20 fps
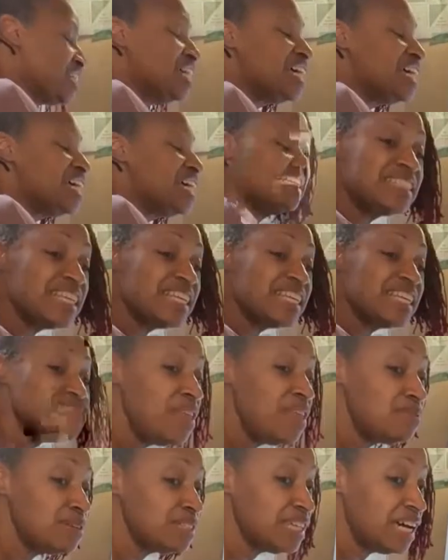And see, I've
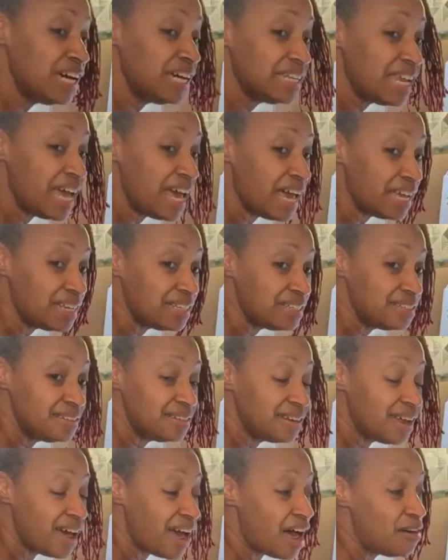never done that.
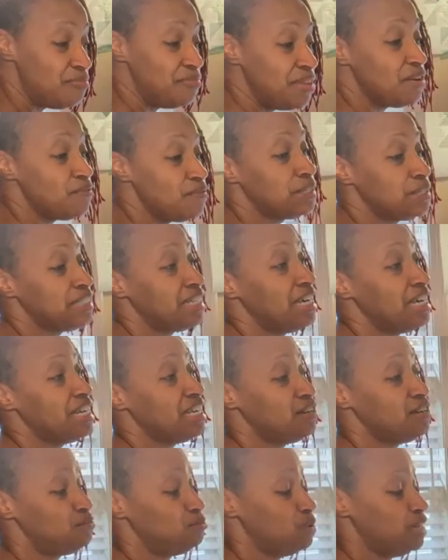I've never done
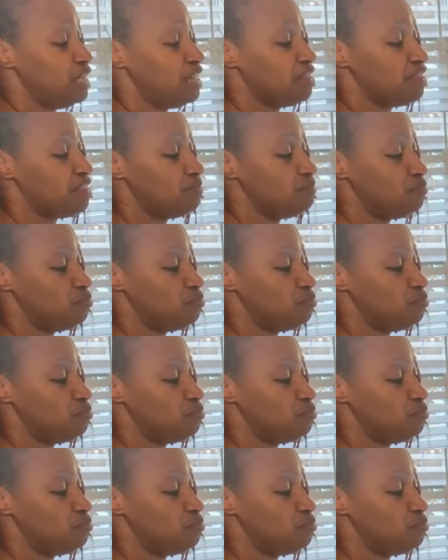it with,